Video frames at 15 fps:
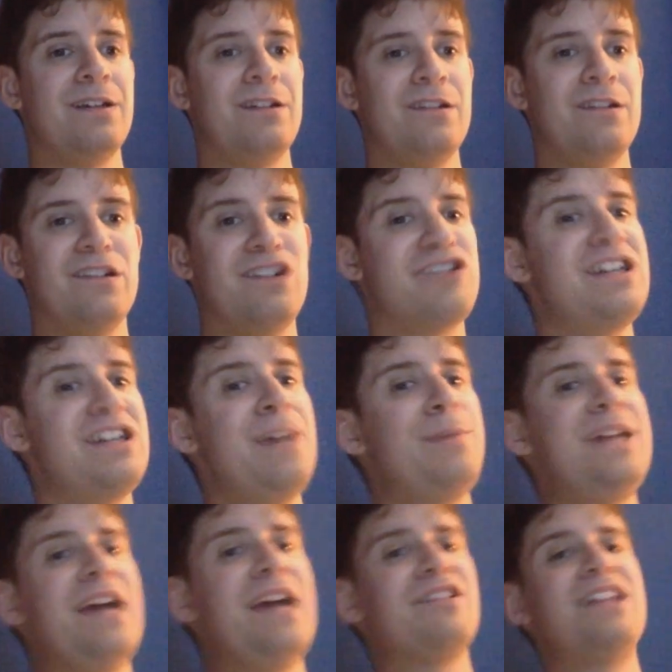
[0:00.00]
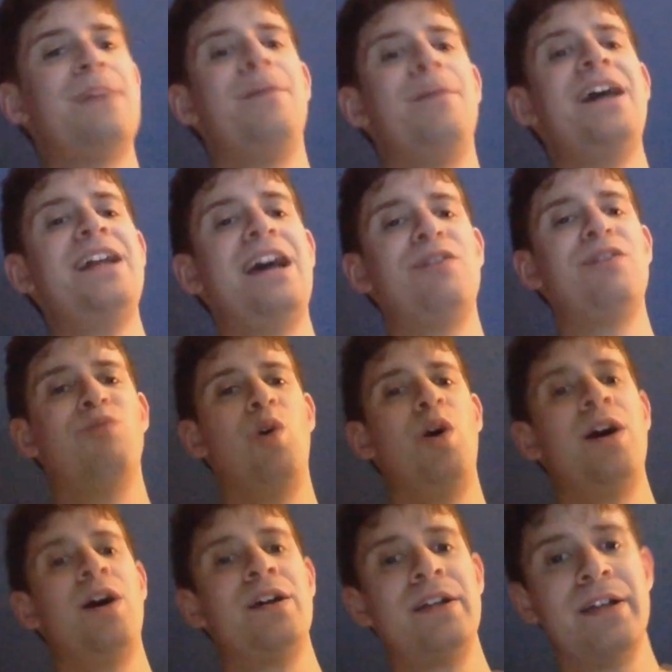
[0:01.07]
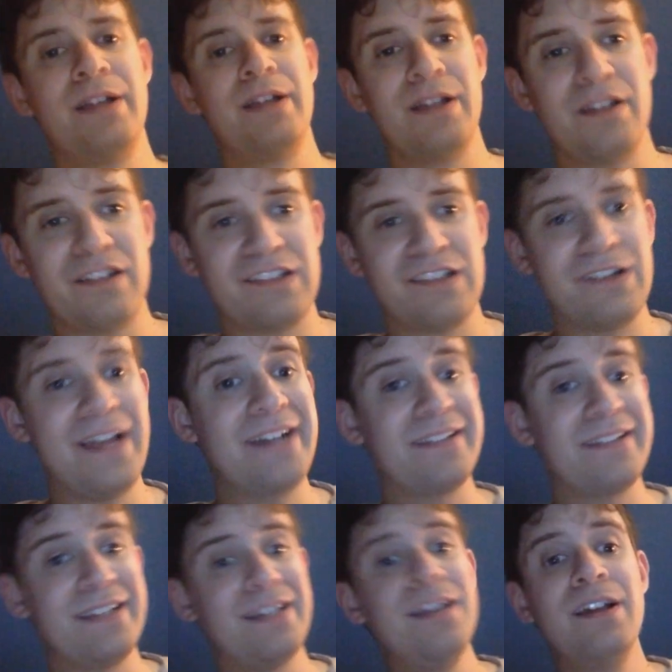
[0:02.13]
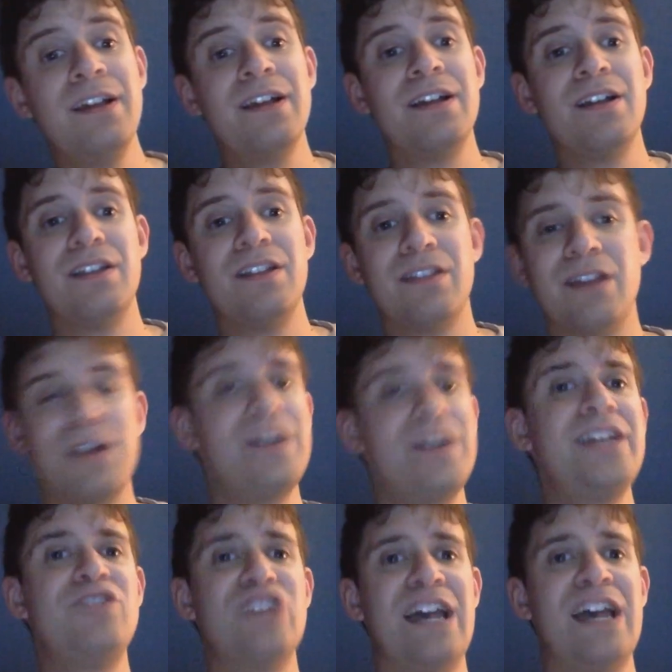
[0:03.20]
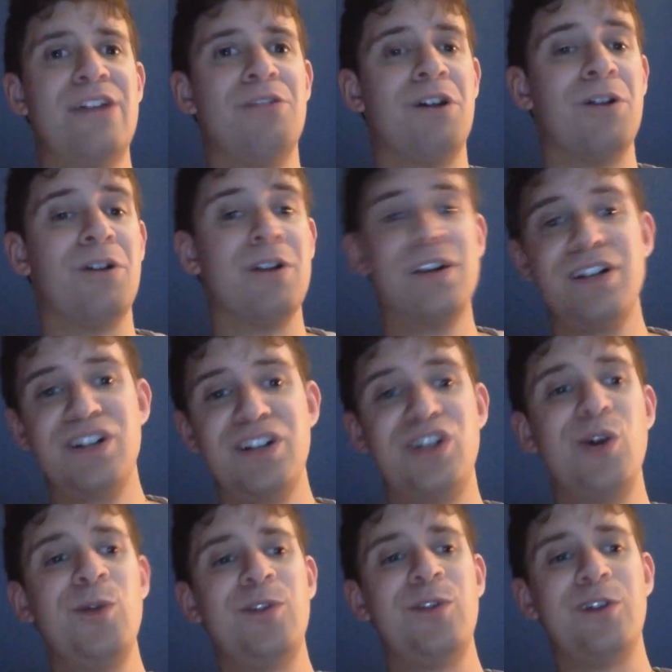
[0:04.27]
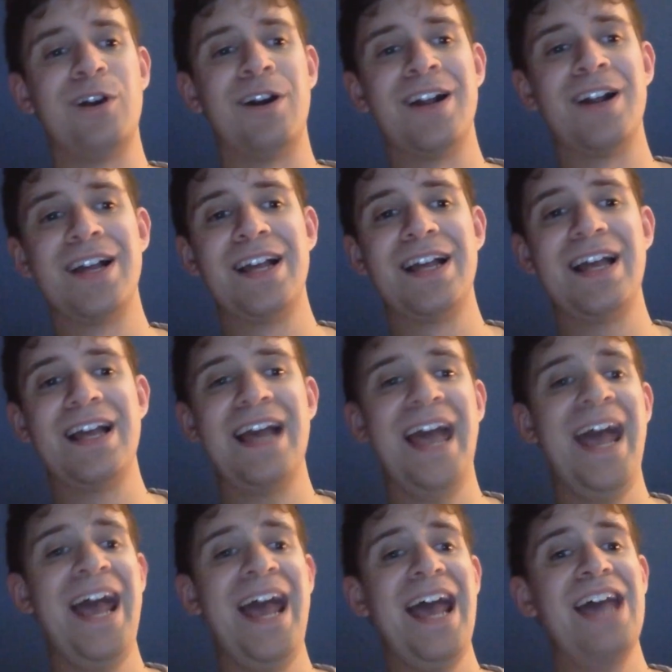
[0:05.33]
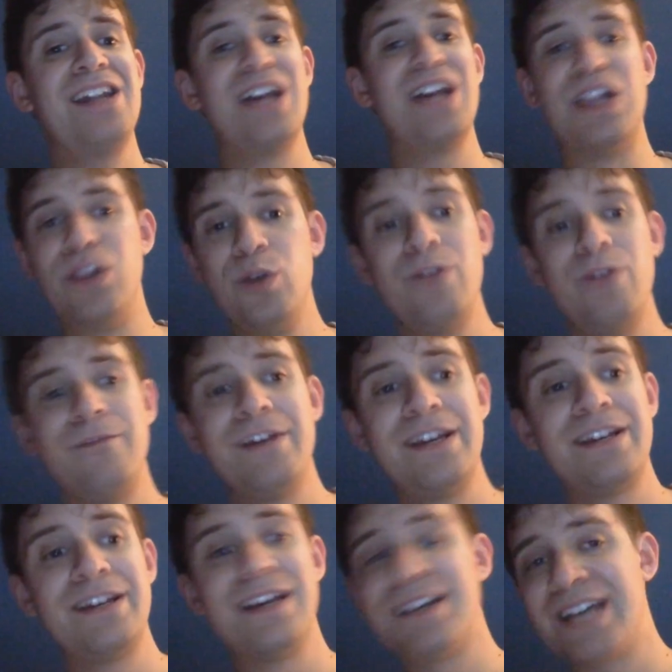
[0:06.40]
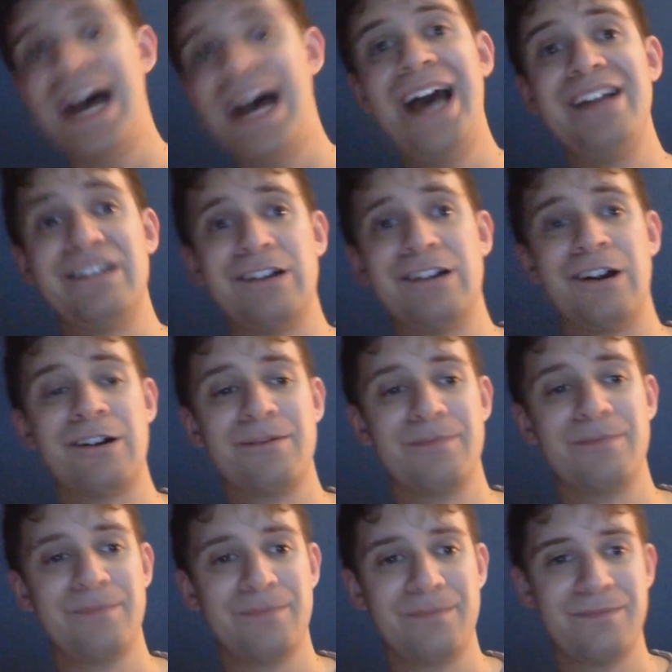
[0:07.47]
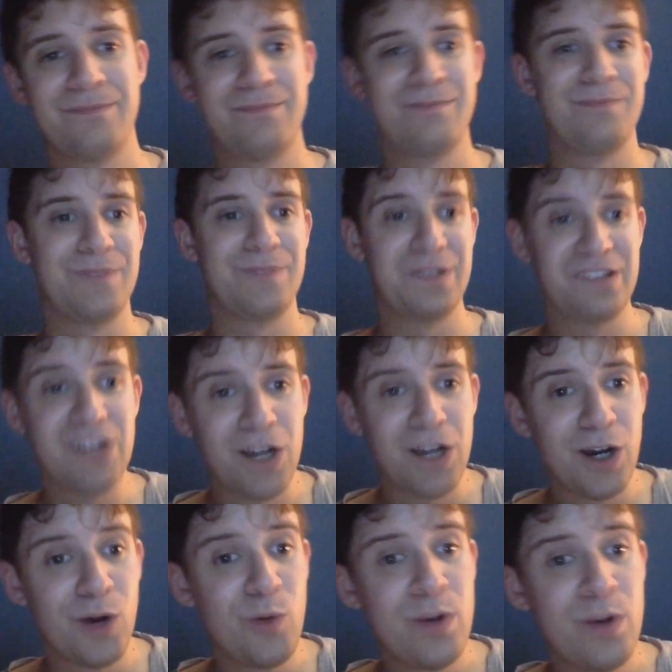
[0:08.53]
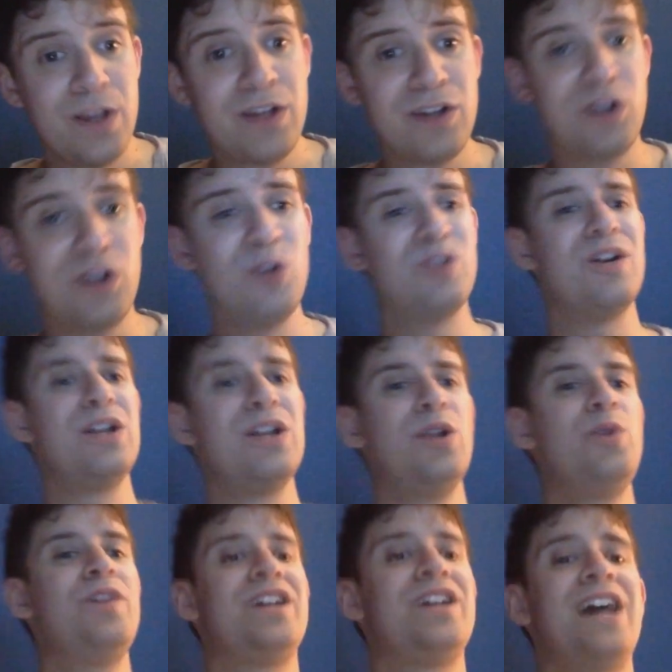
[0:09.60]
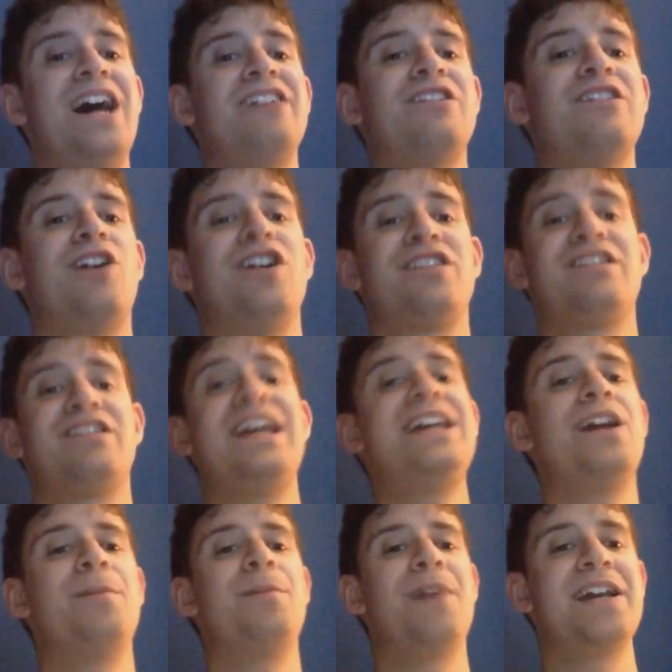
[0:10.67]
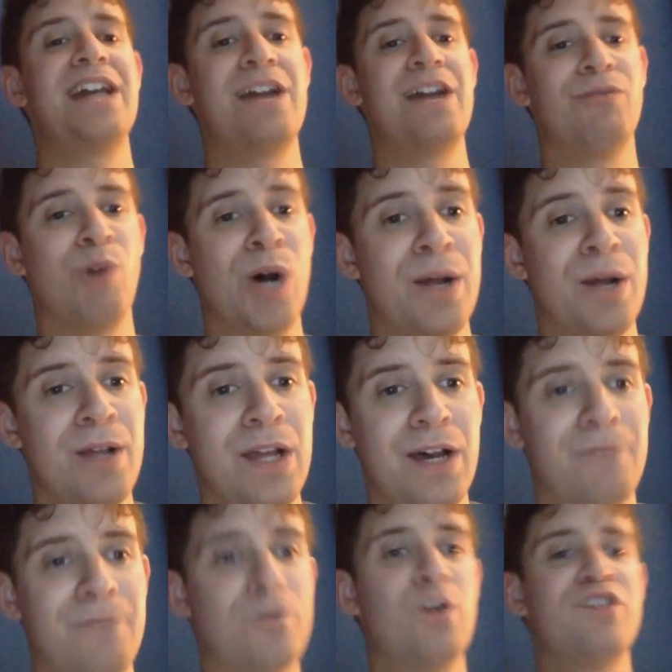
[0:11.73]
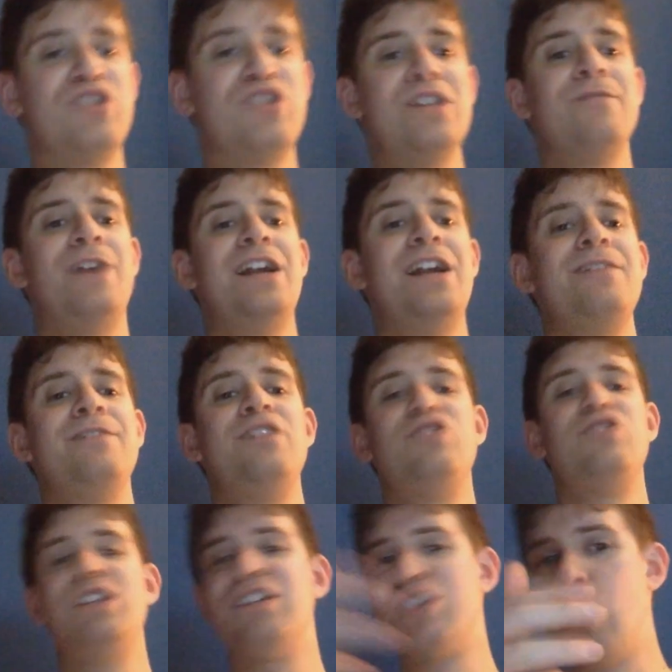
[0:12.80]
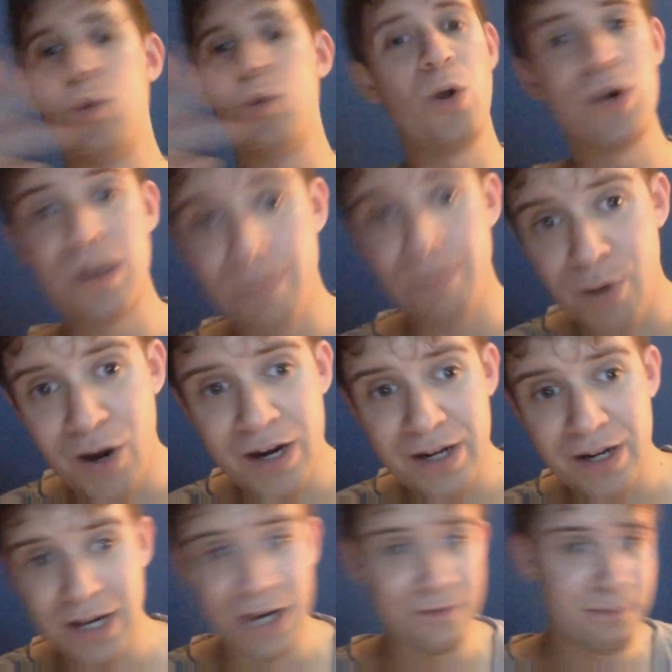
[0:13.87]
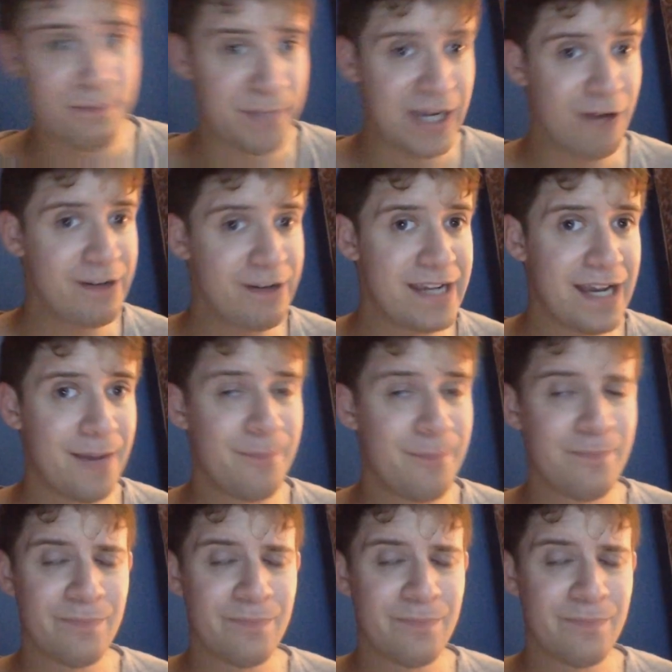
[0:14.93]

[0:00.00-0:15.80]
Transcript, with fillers: So she announced up announcing that My Night Raw selected the ring general, Gunther, and Ludwig Kaiser. So Gunther and Ludwig Kaiser are staying on Monday Night Raw. Of course, Giovanni Vinci is no longer part of Imperium,